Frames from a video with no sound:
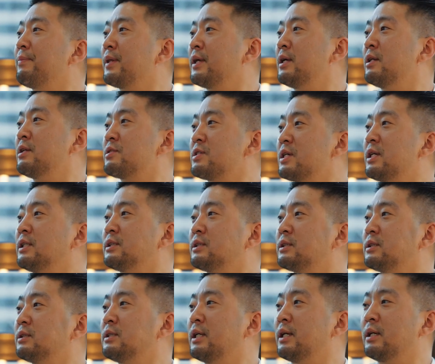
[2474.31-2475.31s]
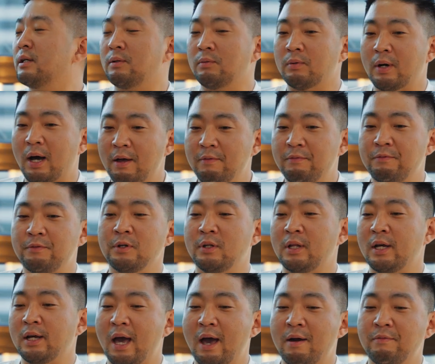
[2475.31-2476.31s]
In a sense, like I feel
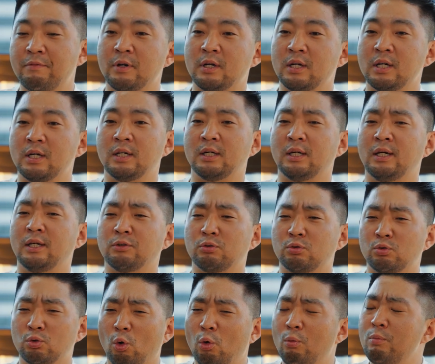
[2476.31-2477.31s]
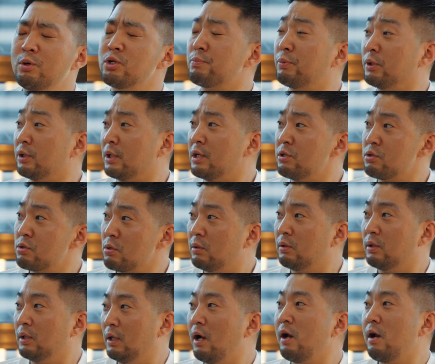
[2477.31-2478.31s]
like Africa has so much potential,
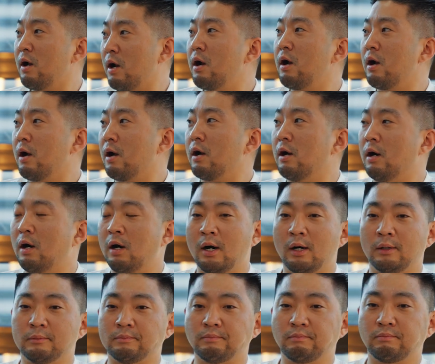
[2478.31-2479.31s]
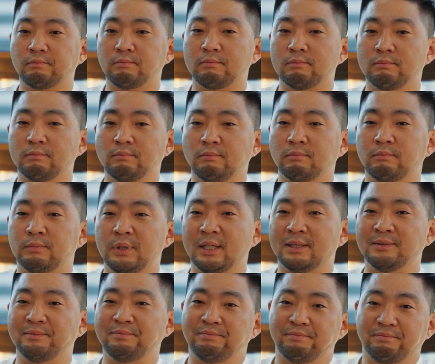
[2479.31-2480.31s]

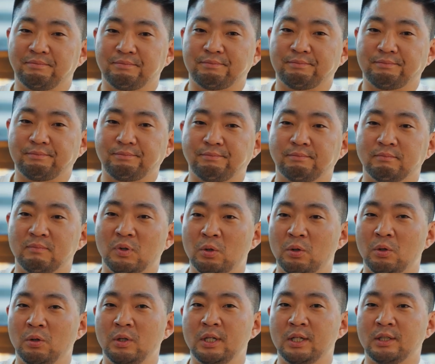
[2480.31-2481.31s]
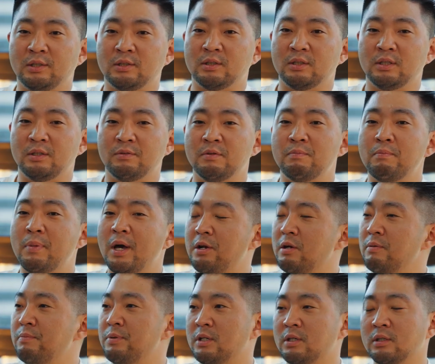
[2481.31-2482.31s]
but Mongolia is even
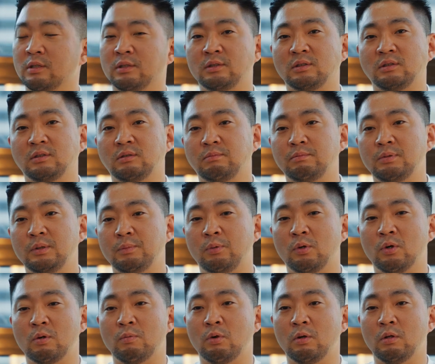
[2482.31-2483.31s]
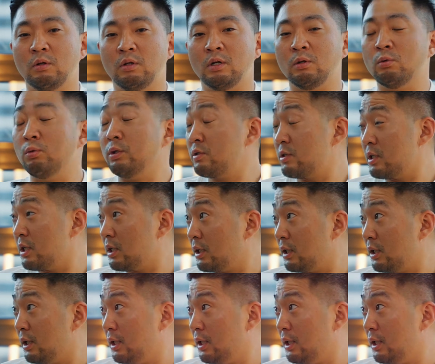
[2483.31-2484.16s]
better because people are more linguistic.